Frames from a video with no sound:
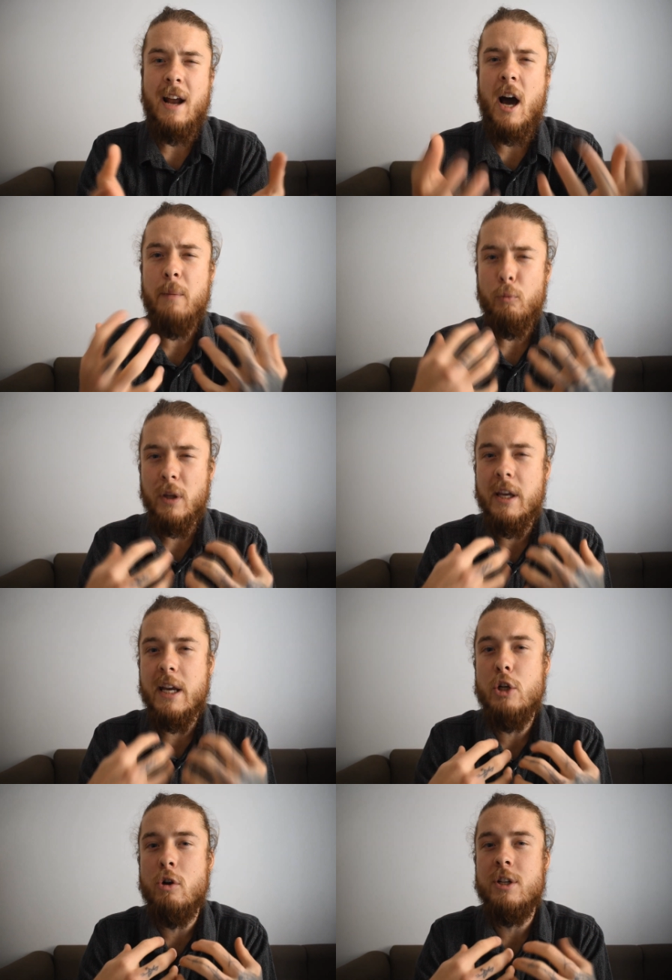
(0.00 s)
and I'm really
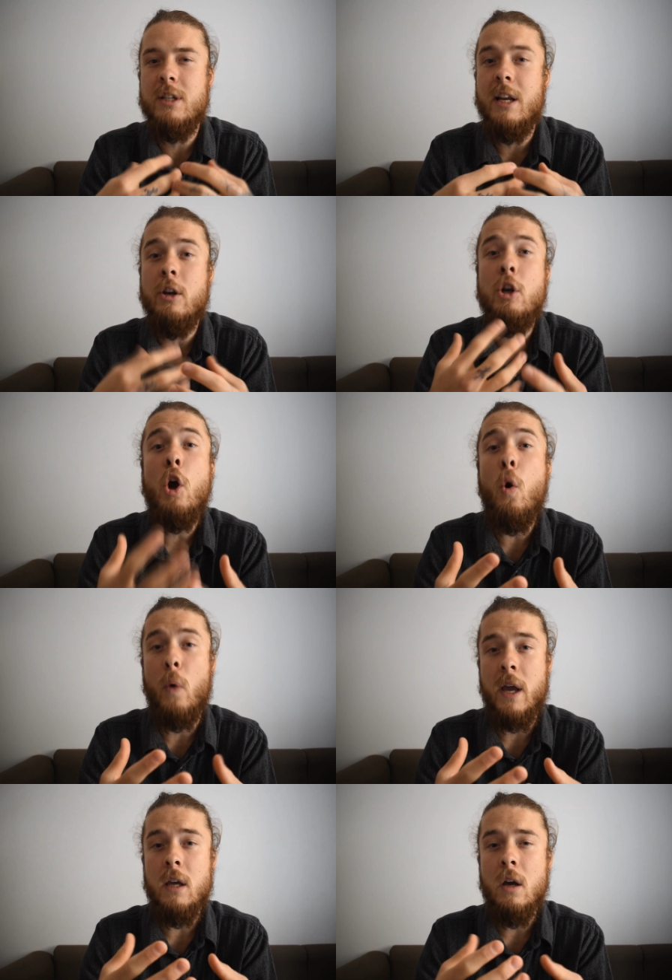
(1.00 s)
interested in
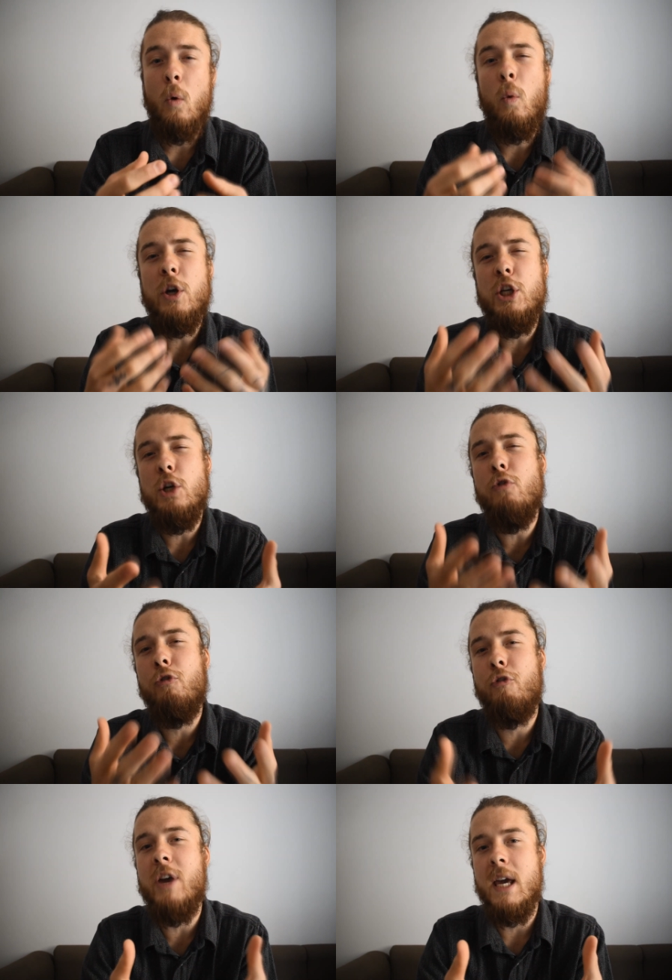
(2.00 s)
knowing what you
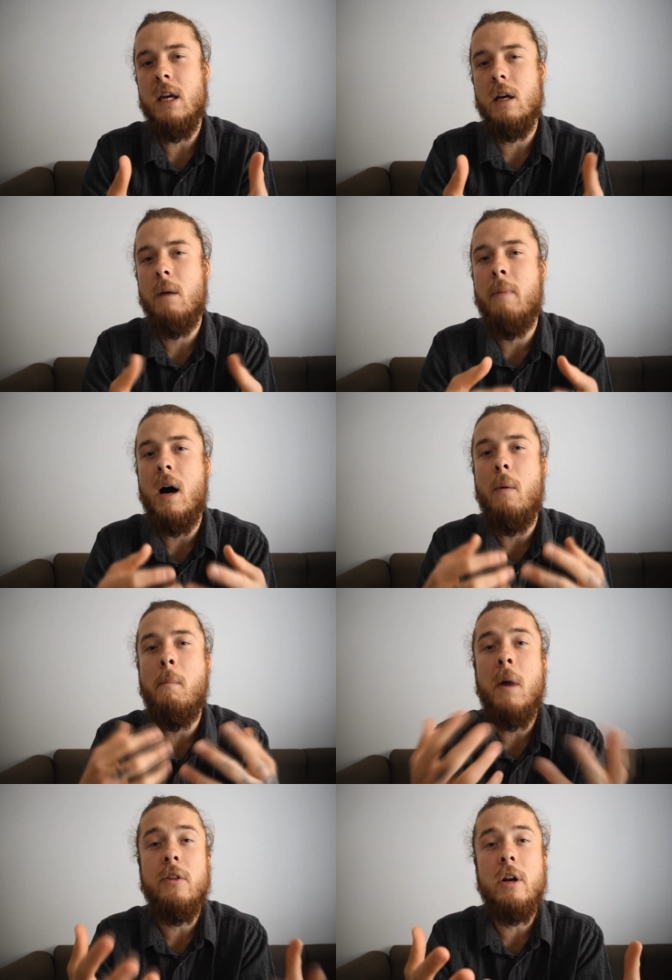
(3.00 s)
think about
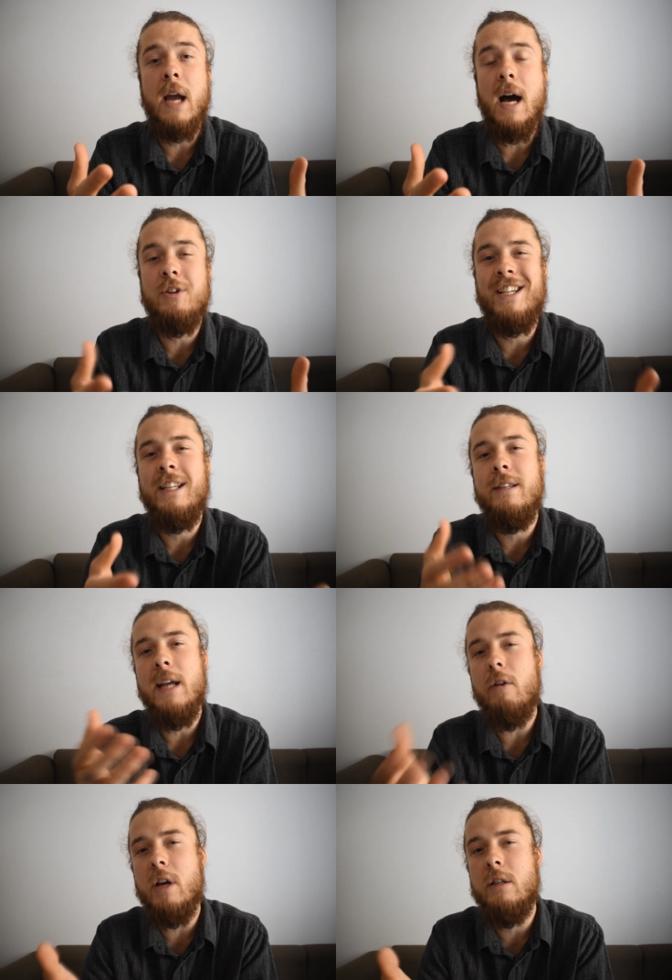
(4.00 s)
mother cows in the
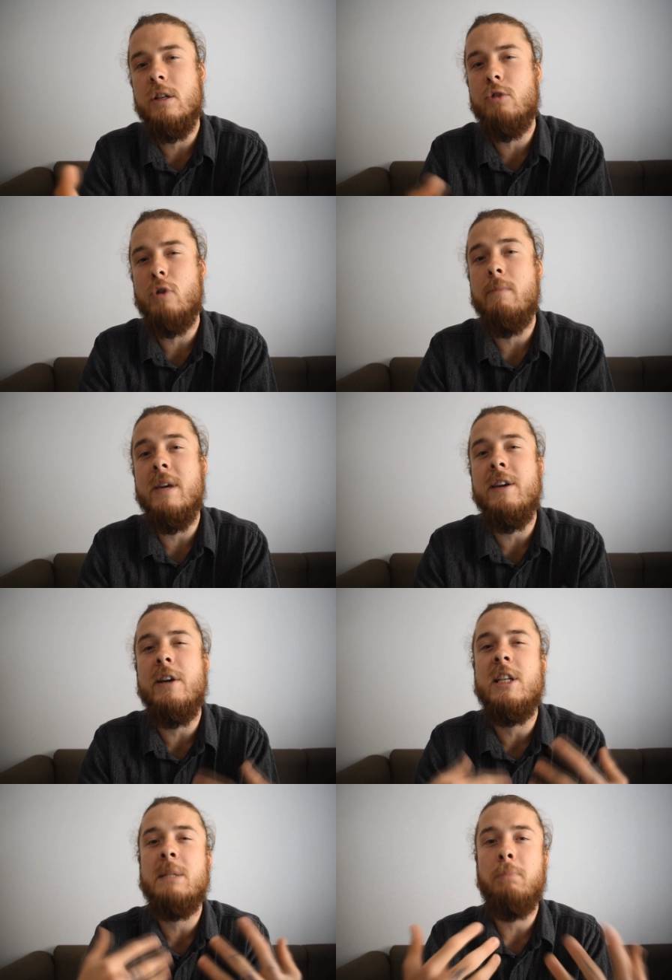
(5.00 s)
dairy industry being
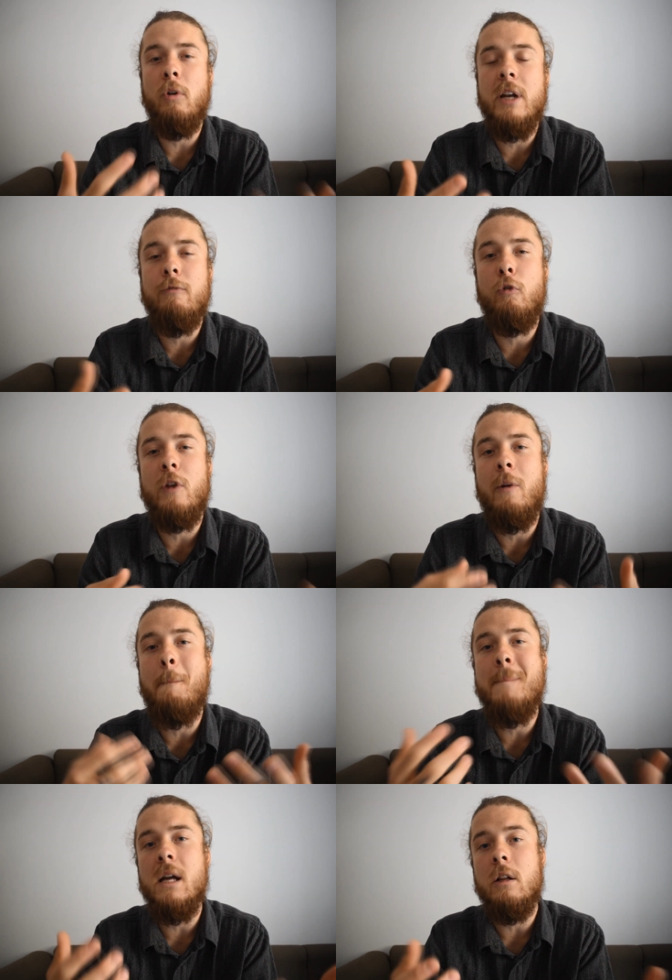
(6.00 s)
exploited for their
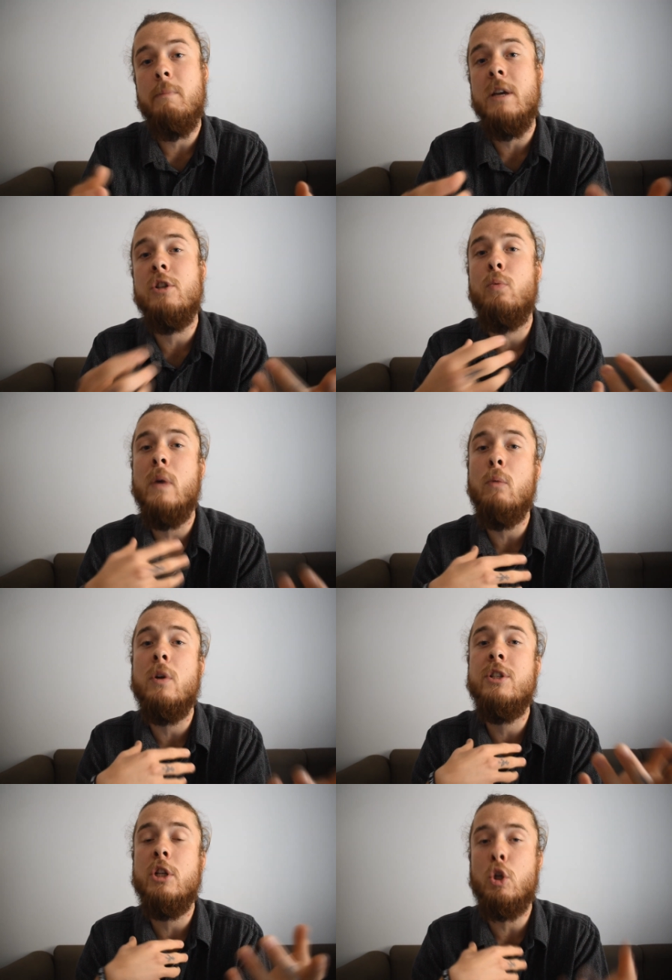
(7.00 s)
milk because we
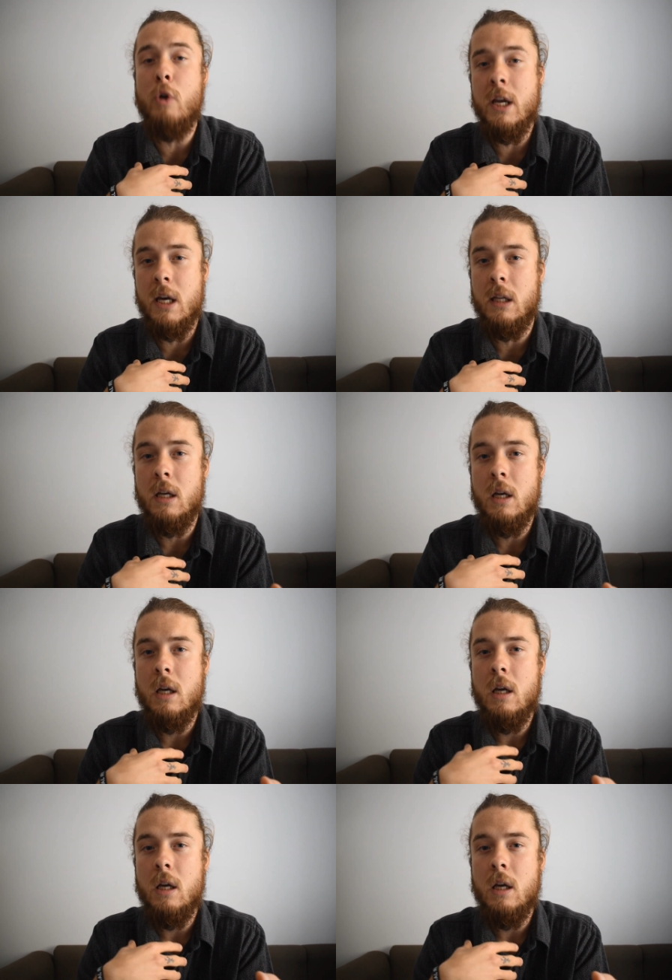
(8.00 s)
want to drink it.